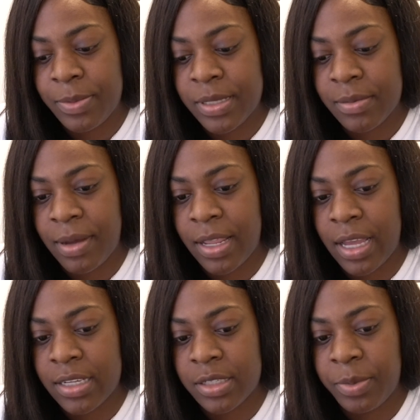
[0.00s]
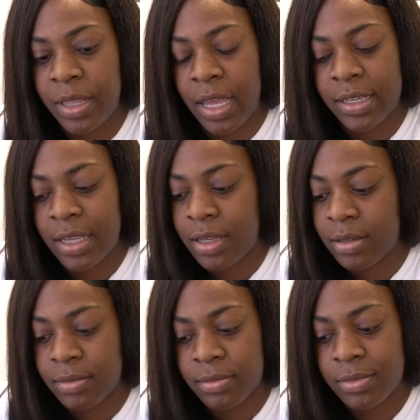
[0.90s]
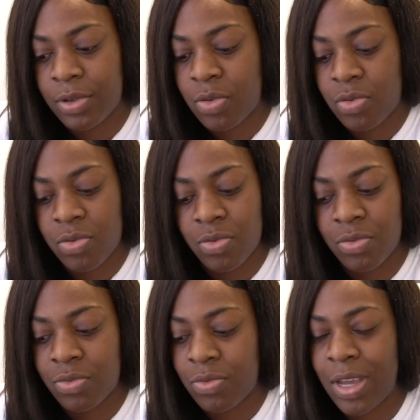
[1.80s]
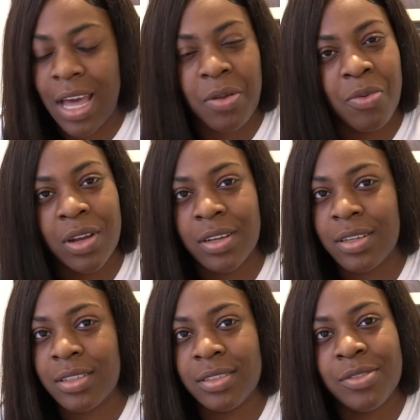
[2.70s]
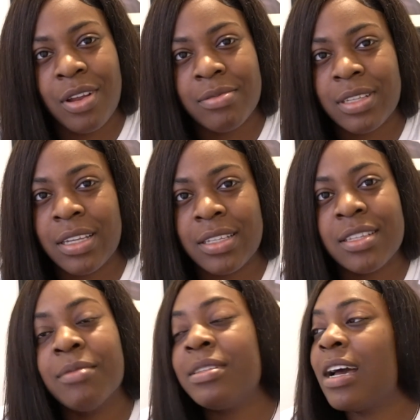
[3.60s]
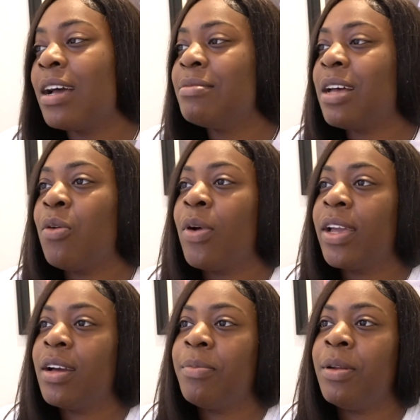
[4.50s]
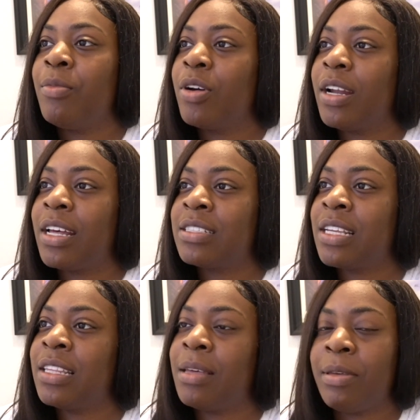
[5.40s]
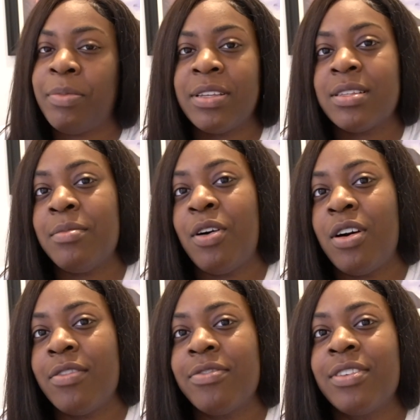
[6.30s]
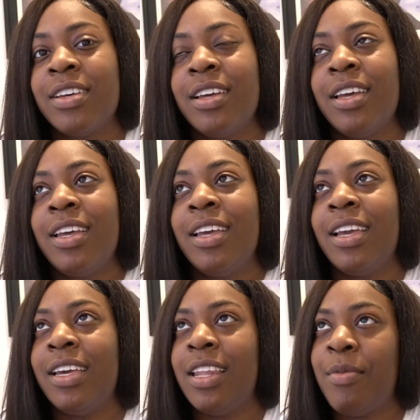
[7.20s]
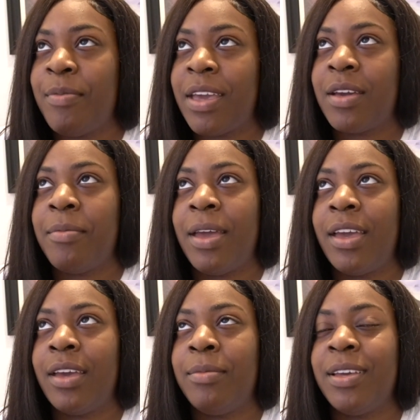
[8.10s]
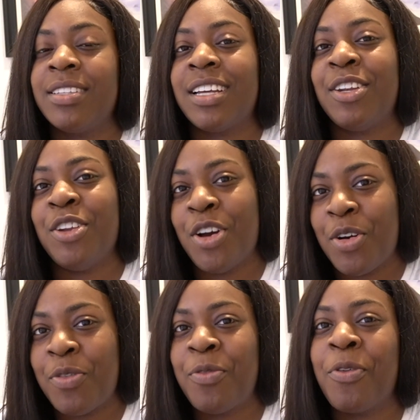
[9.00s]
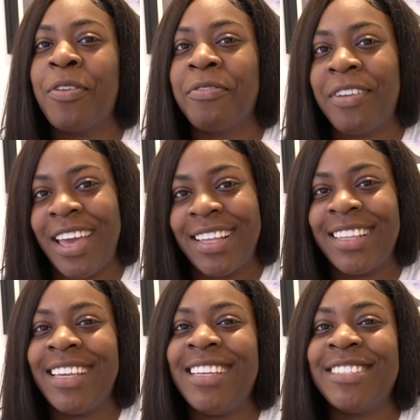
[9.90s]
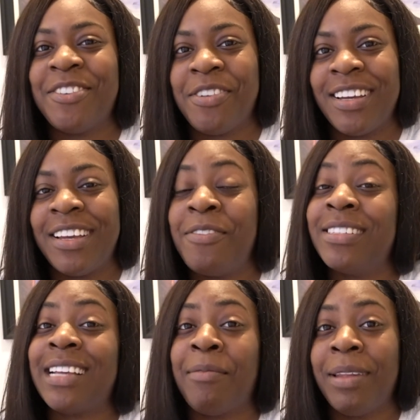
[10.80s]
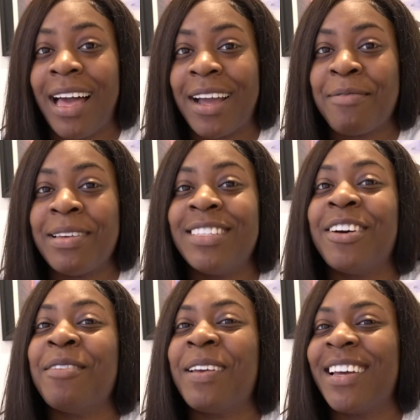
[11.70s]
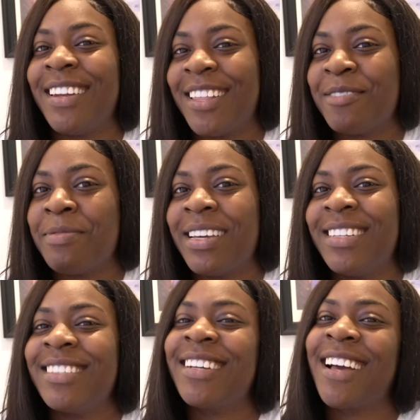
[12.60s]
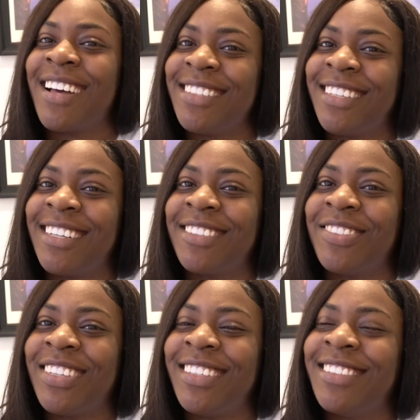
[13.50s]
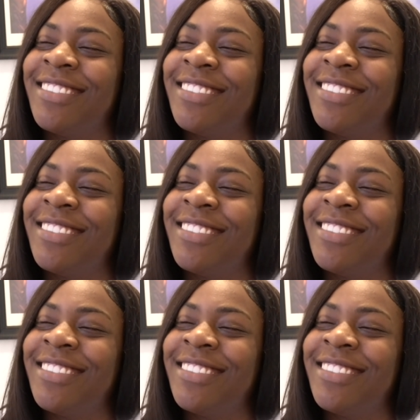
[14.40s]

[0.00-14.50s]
be somebody I just be like, damn, oh, we gotta work. You know what I'm saying? Sometimes I wake up in the morning and I say, let me piss him off and let me make him mad, because I know for a fact that he's going, once I block him, he's gonna make another page and contact me.